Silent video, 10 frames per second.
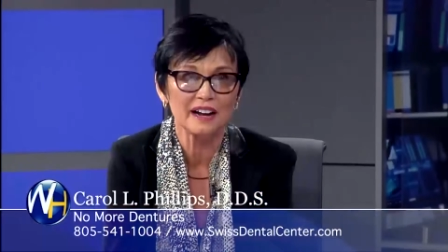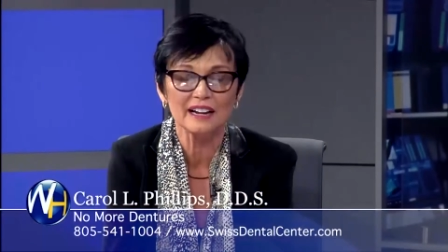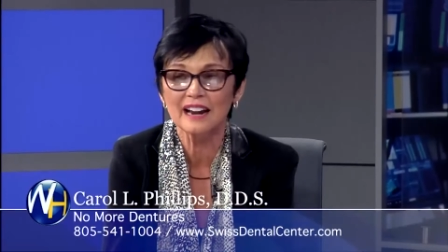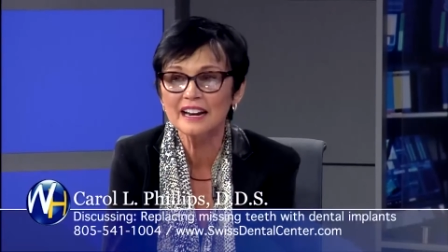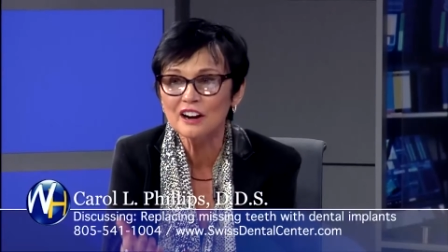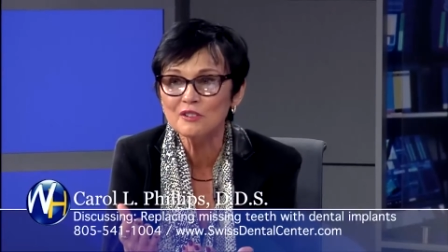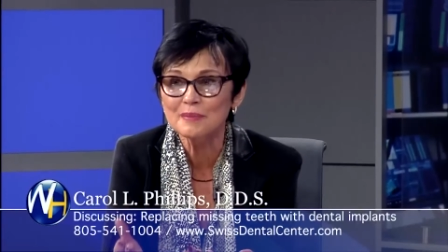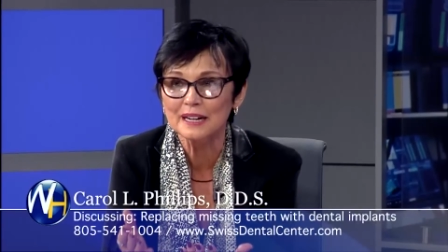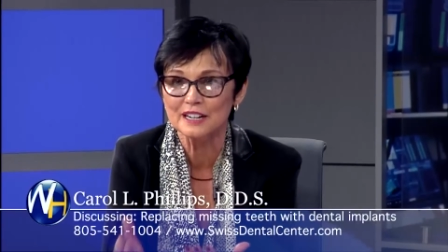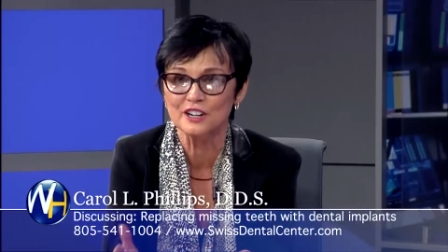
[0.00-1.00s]
I like
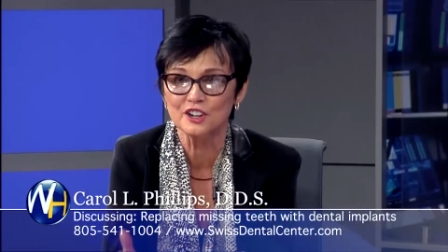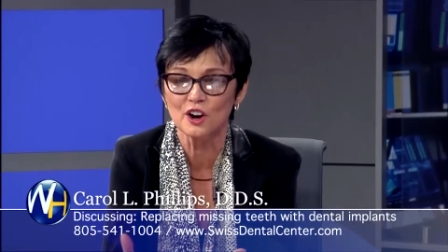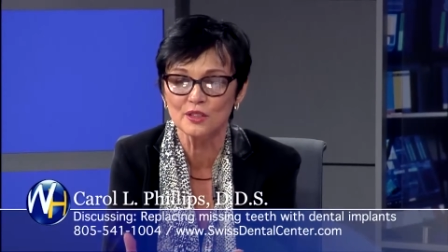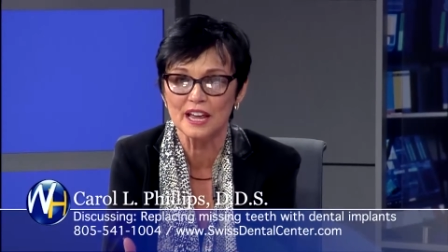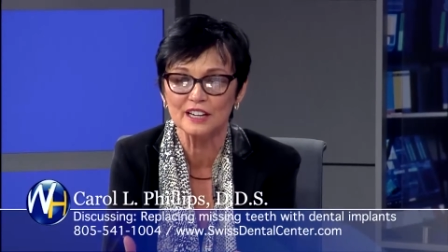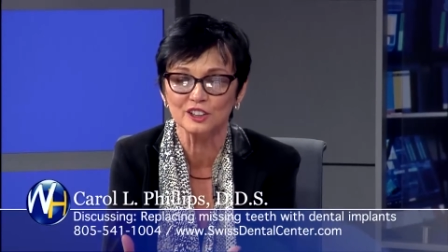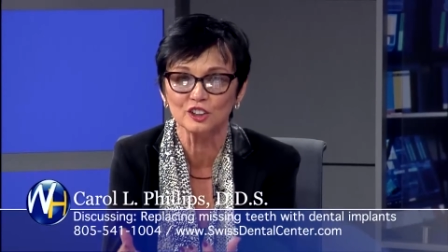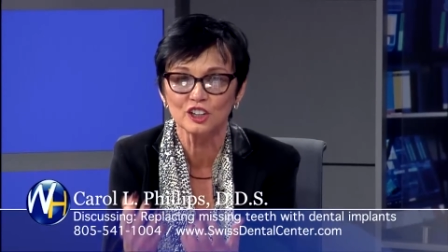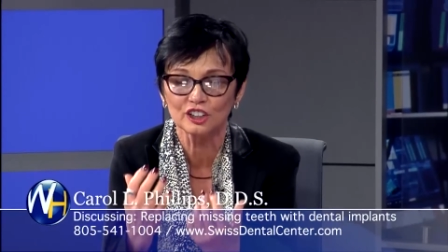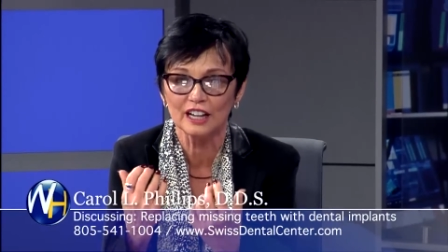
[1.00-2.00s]
everybody to know they can
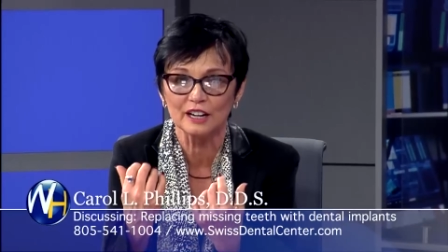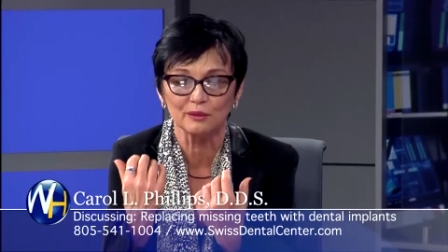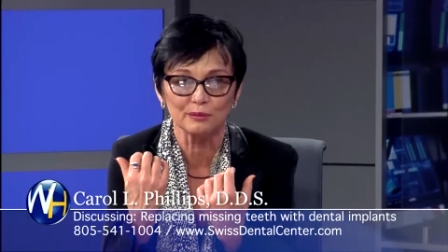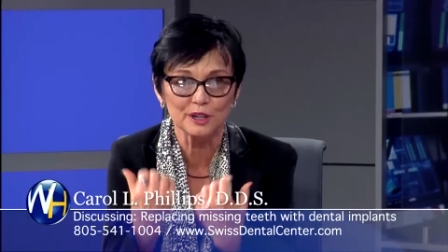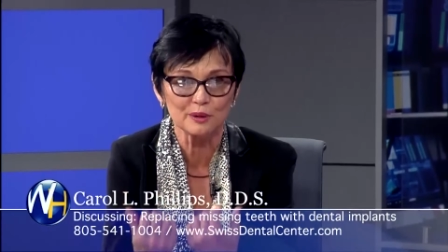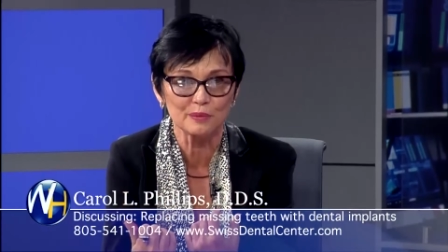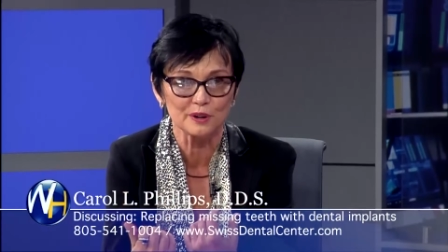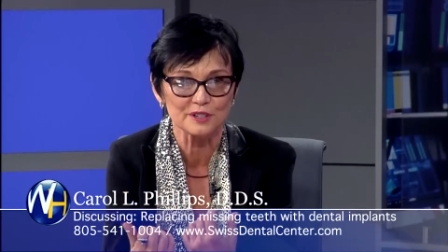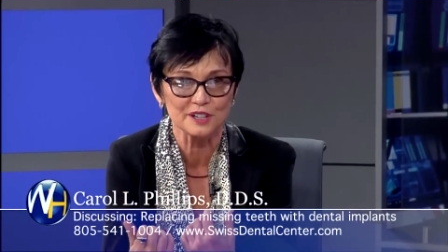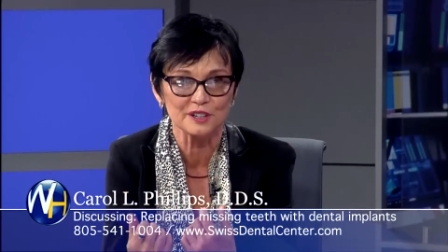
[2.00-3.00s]
look like a real
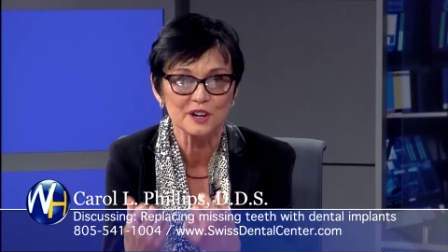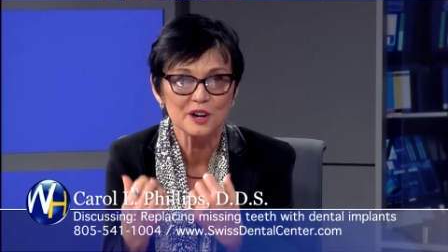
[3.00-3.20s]
person